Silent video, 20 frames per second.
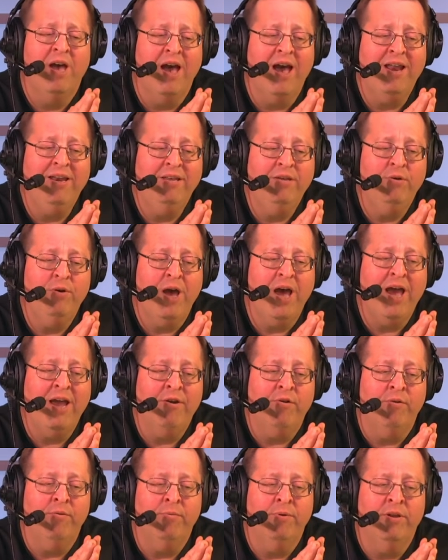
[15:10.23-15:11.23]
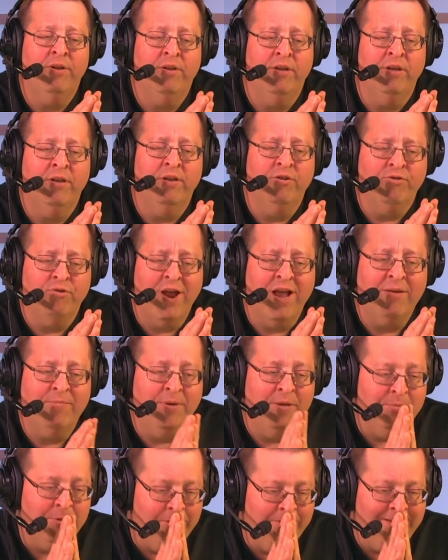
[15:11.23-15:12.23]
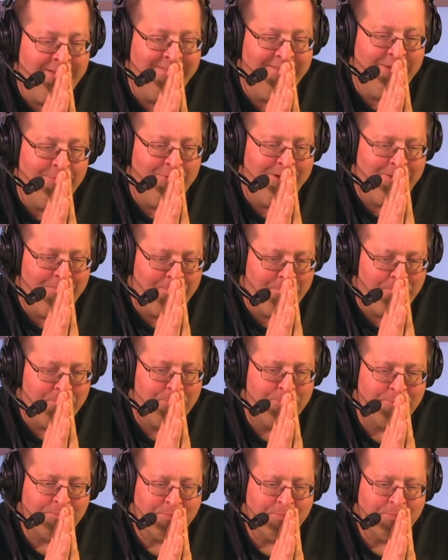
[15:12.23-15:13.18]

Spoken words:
How do you hire and attract people? And he said, well,